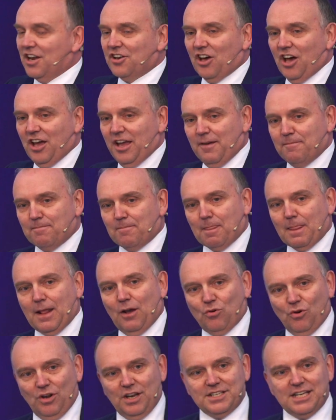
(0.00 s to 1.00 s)
Now, I'm
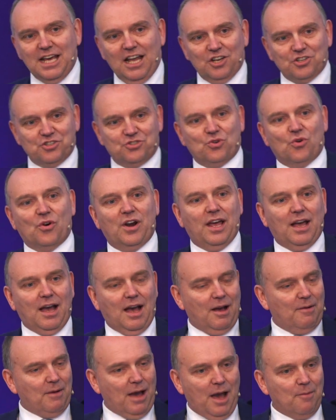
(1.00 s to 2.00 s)
going to tell a story.
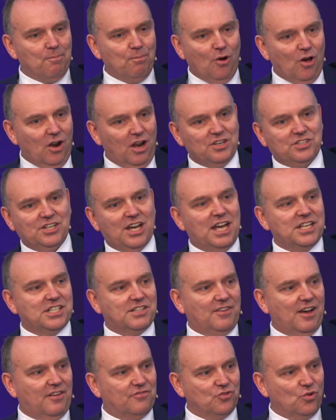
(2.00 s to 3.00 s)
I apologize
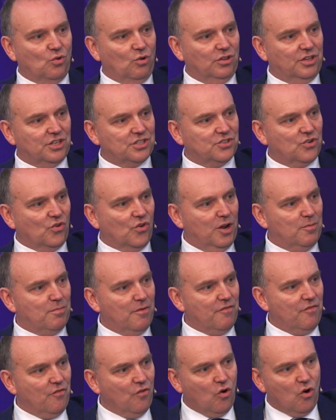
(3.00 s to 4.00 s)
if I've told this story
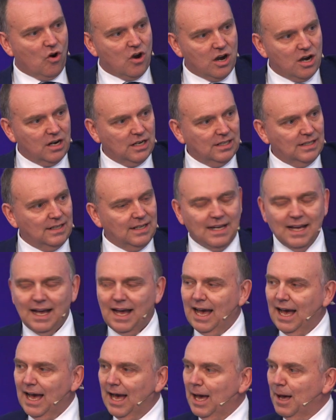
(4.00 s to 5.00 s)
before,
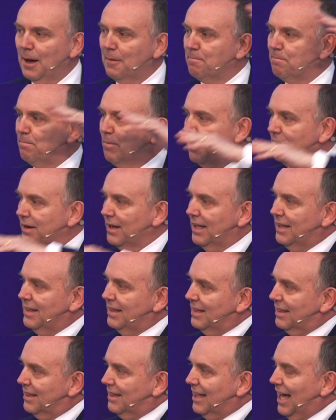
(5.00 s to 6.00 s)
um, but
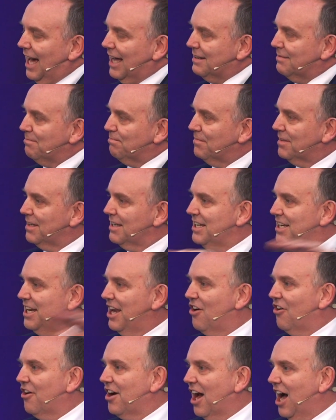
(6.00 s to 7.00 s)
in that
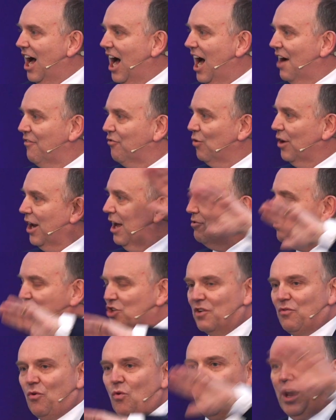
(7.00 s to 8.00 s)
year and a half when I was
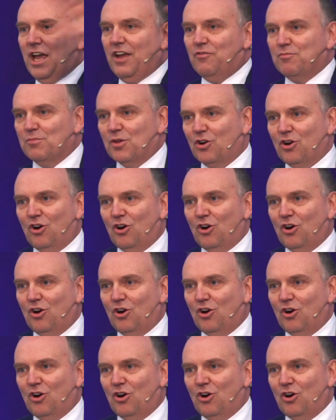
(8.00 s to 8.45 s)
sort of away from the